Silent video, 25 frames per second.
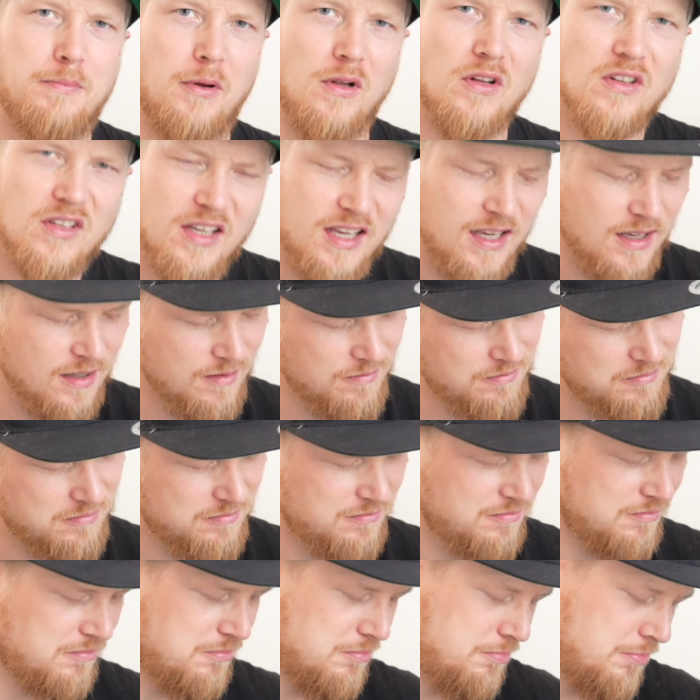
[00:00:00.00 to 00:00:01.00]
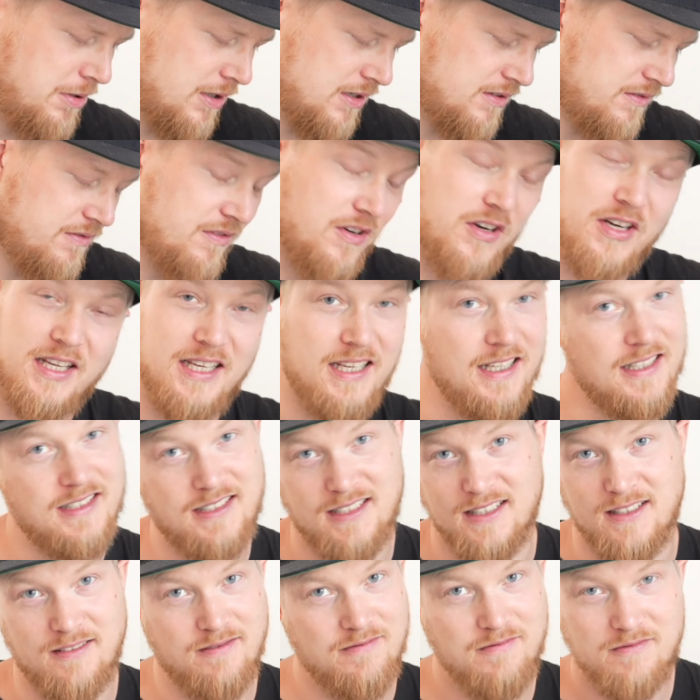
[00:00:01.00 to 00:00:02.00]
bulky, but very
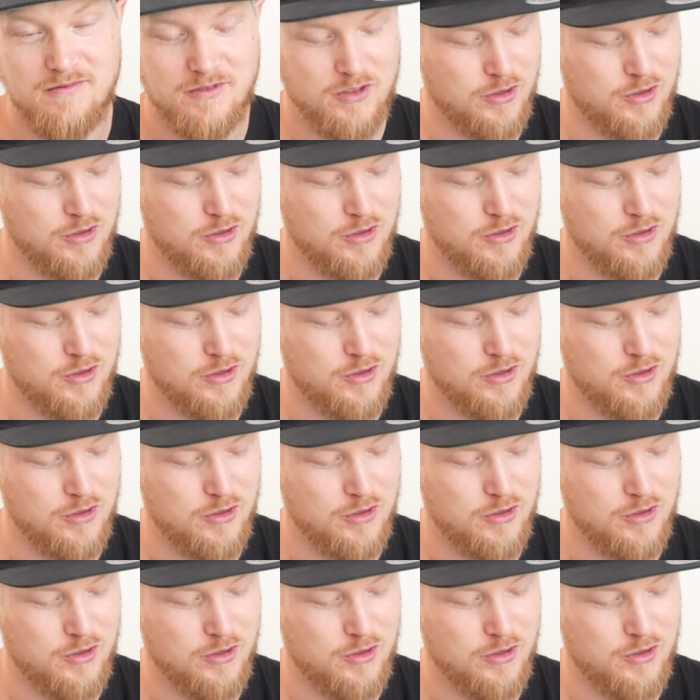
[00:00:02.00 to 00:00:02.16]
easy.